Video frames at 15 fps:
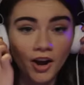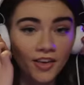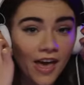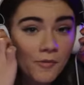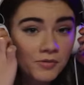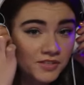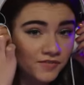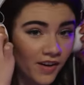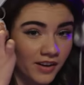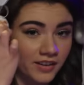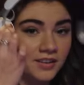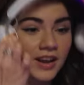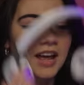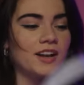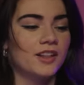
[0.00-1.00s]
Okay, that was
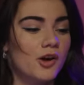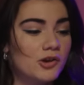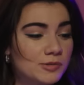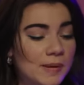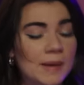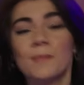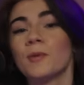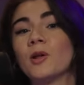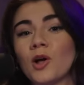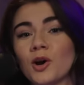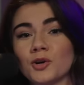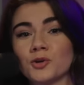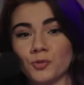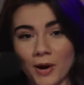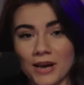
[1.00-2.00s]
fun. And those people
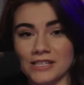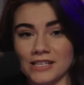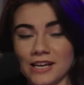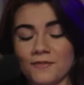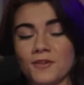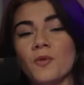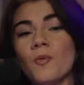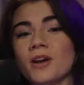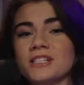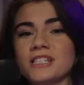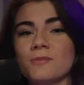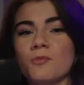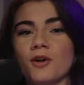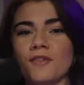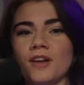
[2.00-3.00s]
are crazy. If you want to
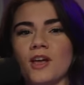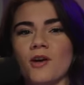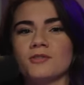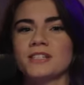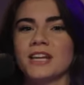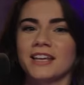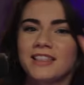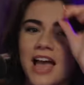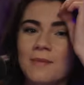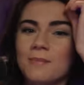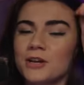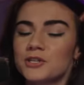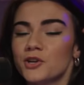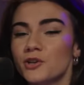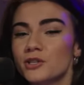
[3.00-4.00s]
see more videos like that,
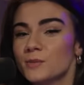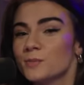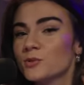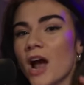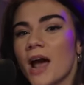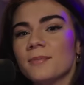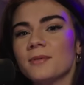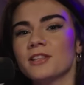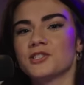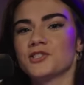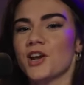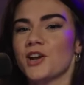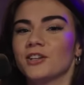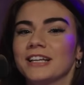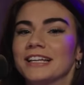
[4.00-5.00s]
make sure you subscribe to this
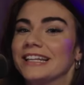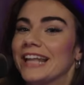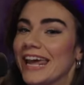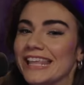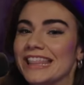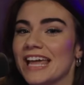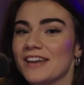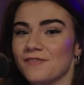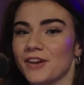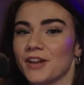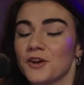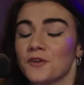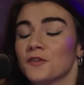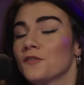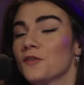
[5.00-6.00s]
channel and like that
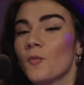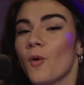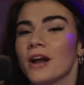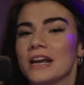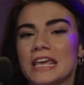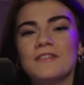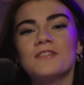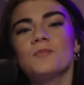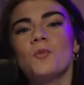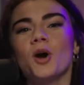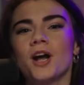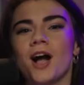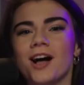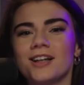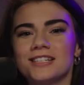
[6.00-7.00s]
video. And if you want even more
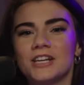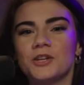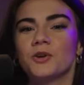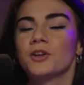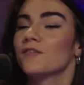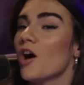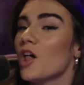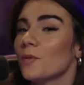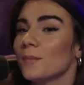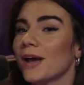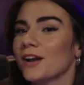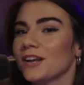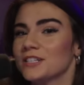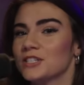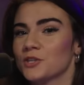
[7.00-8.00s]
content, you can follow me
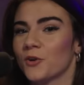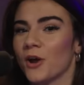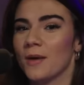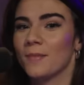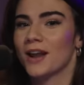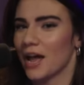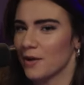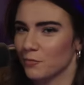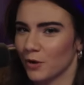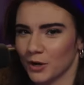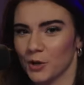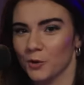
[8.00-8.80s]
on Instagram at I'm Brett